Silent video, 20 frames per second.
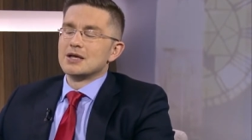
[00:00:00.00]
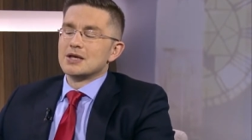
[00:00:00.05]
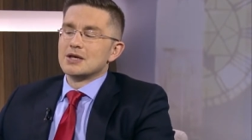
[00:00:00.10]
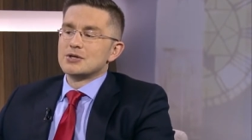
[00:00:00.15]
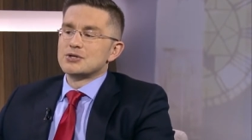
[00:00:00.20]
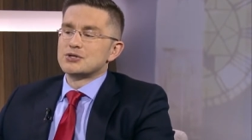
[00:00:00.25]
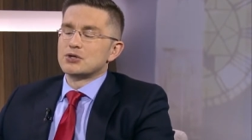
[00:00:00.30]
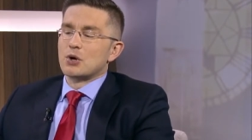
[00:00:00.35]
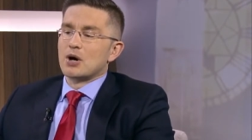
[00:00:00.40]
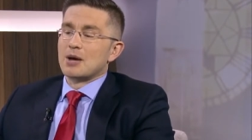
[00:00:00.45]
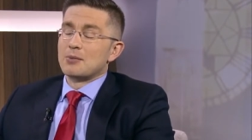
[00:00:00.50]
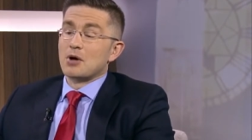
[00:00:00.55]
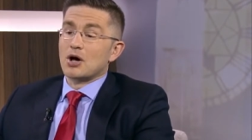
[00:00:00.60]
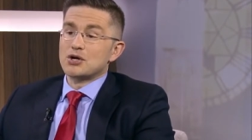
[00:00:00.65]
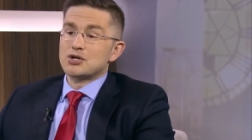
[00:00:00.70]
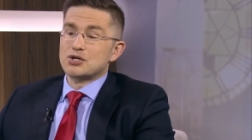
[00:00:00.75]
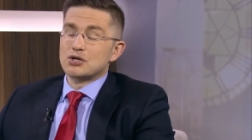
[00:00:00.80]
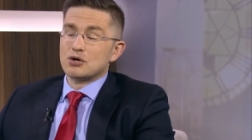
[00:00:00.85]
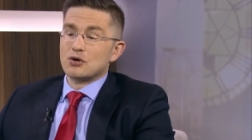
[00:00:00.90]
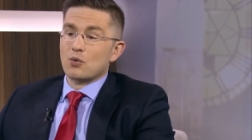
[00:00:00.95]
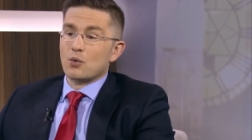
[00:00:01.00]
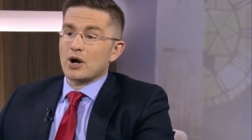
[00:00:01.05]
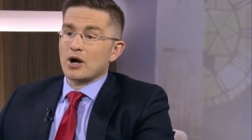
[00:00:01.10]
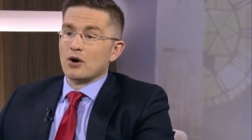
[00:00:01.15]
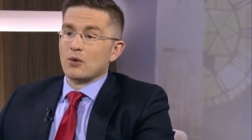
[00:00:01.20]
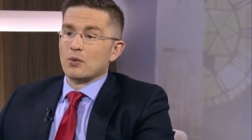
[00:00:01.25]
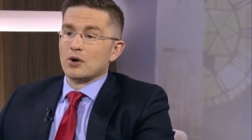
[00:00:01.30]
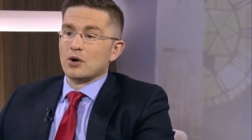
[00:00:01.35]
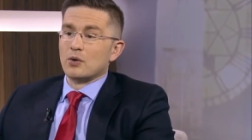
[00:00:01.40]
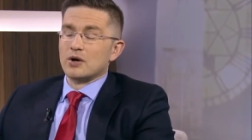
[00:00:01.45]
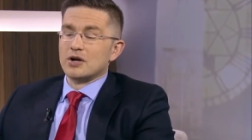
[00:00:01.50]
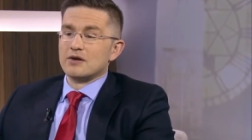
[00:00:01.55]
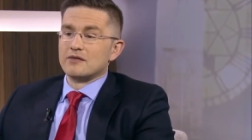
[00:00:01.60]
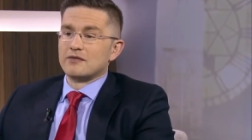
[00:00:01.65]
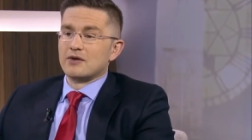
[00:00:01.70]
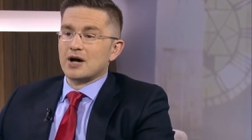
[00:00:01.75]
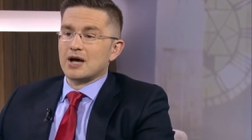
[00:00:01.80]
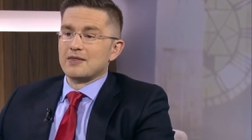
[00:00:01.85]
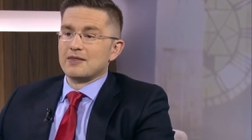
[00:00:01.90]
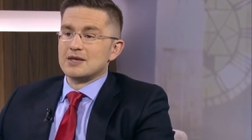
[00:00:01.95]
So I'm not sure where we're going to
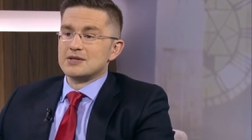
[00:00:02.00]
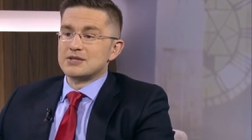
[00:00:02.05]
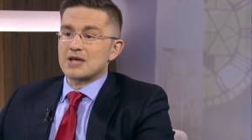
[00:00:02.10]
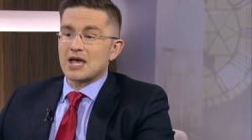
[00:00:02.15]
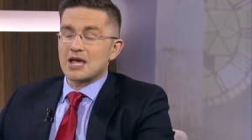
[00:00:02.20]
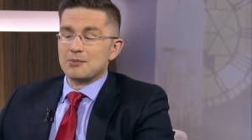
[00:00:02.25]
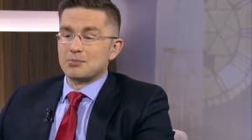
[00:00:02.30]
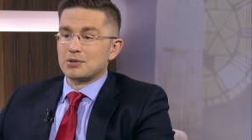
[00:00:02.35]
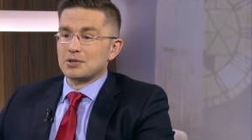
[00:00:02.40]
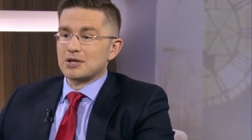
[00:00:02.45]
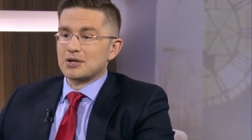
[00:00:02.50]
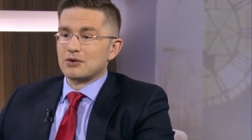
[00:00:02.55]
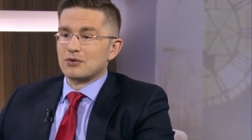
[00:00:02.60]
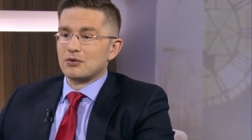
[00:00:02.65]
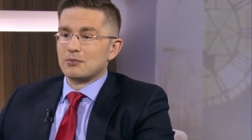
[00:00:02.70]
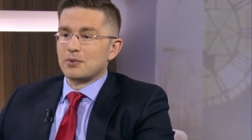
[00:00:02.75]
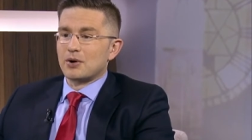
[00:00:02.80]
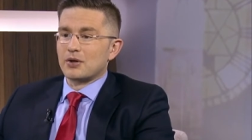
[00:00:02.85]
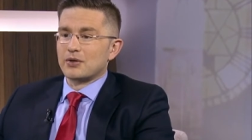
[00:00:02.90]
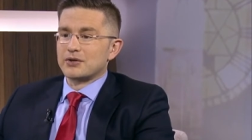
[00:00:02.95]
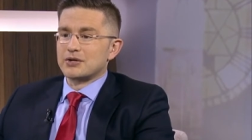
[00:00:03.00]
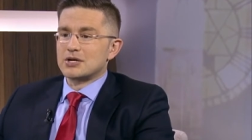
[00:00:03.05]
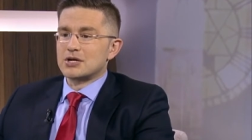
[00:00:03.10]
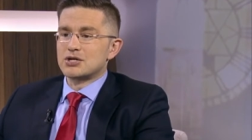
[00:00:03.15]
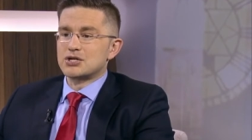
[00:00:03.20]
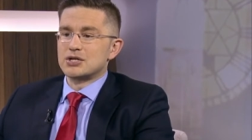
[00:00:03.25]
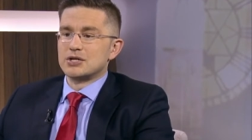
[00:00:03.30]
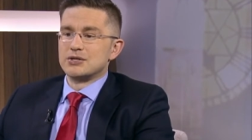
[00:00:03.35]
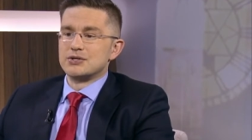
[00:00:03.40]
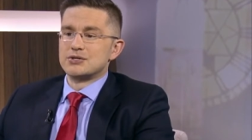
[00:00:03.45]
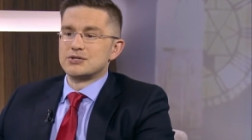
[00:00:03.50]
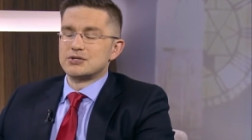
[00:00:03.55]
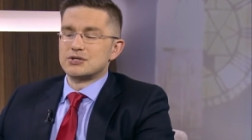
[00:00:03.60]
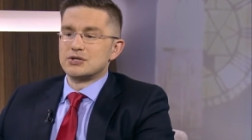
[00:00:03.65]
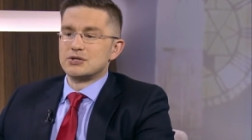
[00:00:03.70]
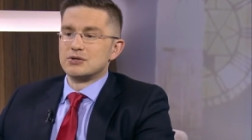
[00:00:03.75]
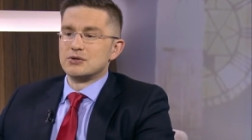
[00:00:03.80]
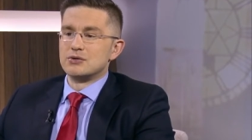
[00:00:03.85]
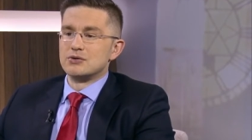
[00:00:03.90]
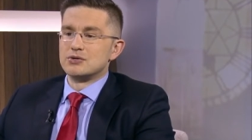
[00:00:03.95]
find these apolitical politicians
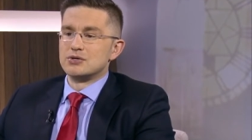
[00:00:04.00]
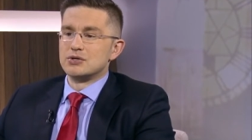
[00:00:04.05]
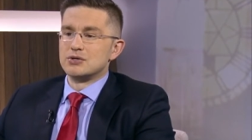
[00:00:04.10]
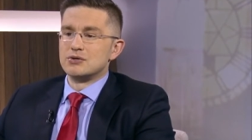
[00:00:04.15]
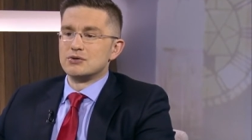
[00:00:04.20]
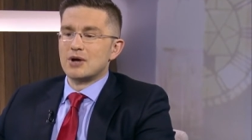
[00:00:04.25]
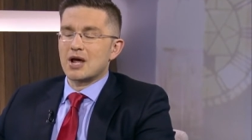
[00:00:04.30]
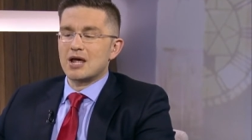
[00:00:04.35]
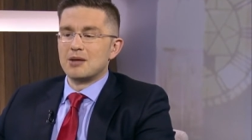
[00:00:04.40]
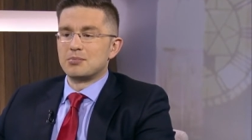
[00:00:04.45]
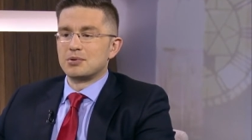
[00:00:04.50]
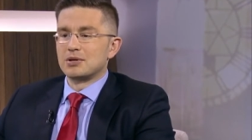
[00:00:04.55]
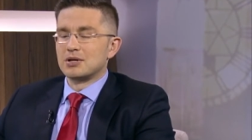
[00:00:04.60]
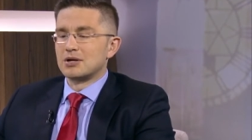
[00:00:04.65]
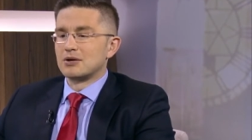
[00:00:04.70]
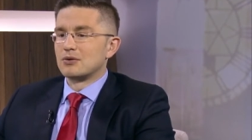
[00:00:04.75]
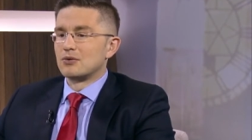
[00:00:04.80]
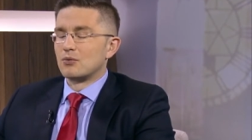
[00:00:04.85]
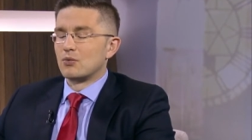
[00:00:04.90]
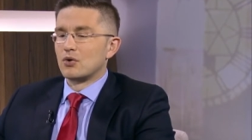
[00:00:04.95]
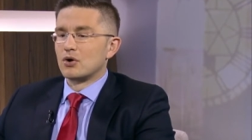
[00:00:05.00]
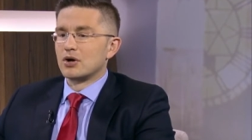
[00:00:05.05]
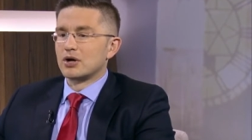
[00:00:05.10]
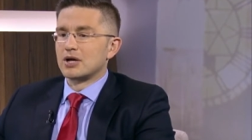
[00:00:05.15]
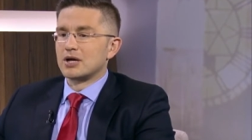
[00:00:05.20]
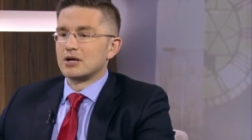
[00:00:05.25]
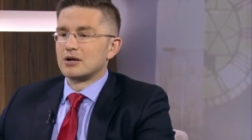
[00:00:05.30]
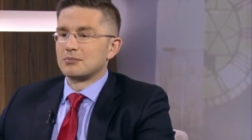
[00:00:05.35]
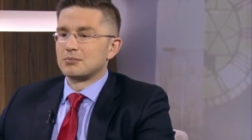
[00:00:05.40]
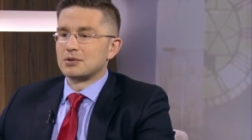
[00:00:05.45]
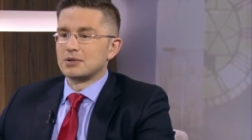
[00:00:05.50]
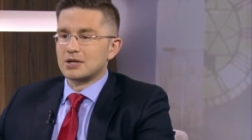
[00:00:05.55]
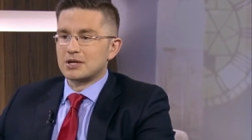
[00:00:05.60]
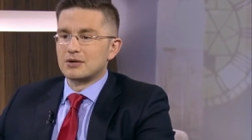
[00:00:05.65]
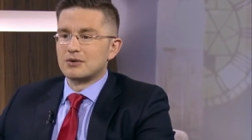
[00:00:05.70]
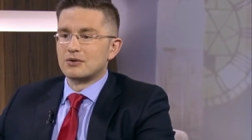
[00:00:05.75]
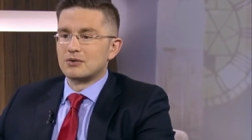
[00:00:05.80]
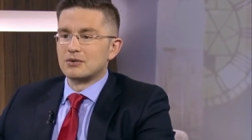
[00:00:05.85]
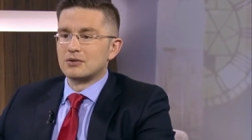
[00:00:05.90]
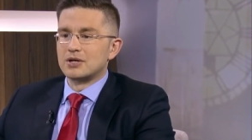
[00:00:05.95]
to do apolitical work in a
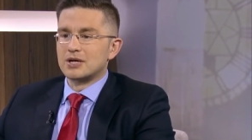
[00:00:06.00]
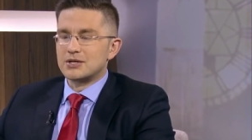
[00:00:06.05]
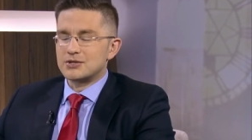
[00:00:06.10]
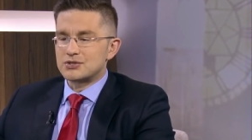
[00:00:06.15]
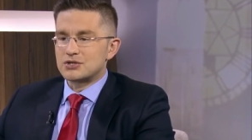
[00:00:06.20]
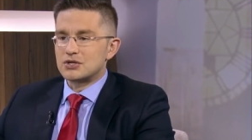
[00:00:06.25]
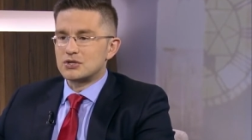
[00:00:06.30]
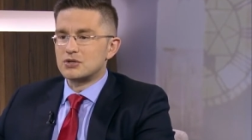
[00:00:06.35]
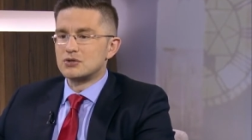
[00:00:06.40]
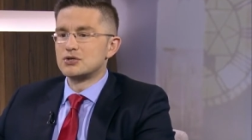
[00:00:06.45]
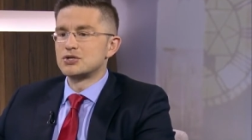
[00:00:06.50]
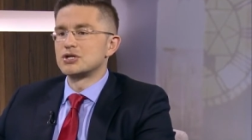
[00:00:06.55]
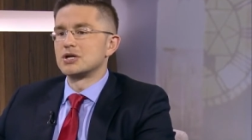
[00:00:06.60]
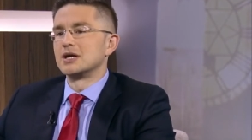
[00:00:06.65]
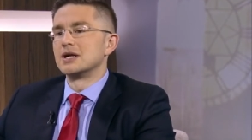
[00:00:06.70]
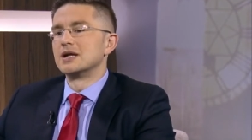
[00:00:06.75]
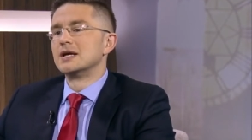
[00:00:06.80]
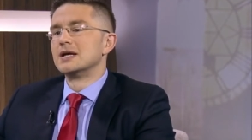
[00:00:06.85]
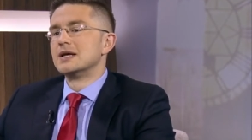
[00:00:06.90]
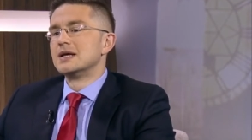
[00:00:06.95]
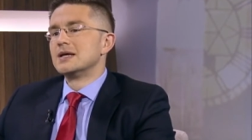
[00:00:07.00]
political institution.